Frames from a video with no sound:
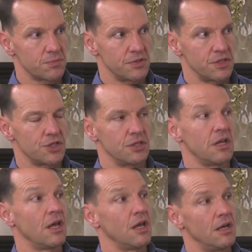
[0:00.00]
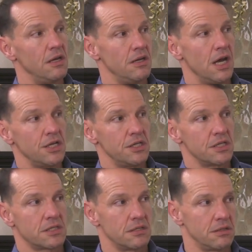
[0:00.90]
position. Not
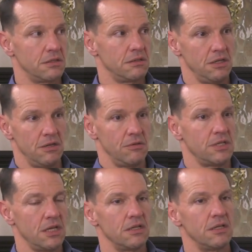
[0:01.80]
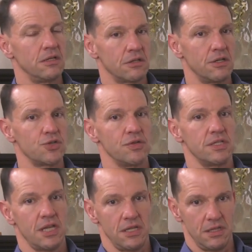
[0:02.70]
just, telling other
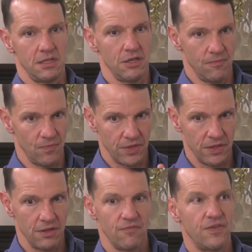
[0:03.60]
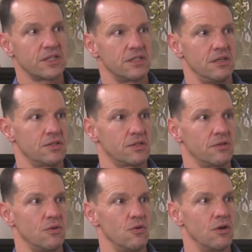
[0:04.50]
countries, hey, fix this
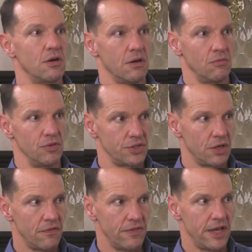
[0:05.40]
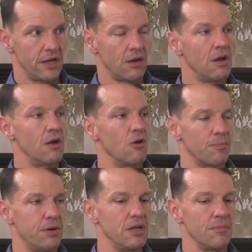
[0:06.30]
or resolve that, or
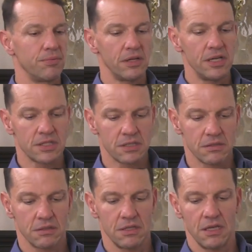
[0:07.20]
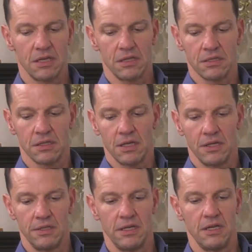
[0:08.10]
putting in place things
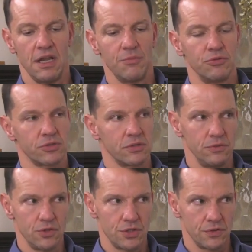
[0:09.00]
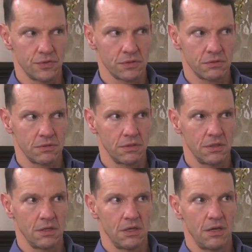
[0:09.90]
that enable solutions.
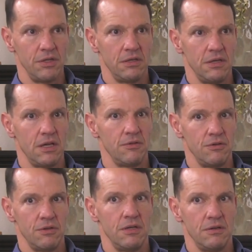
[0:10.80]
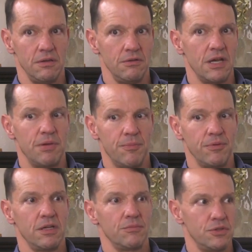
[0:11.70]
I mean, you got
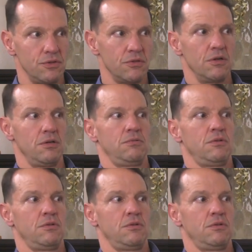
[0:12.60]
people like Maduro.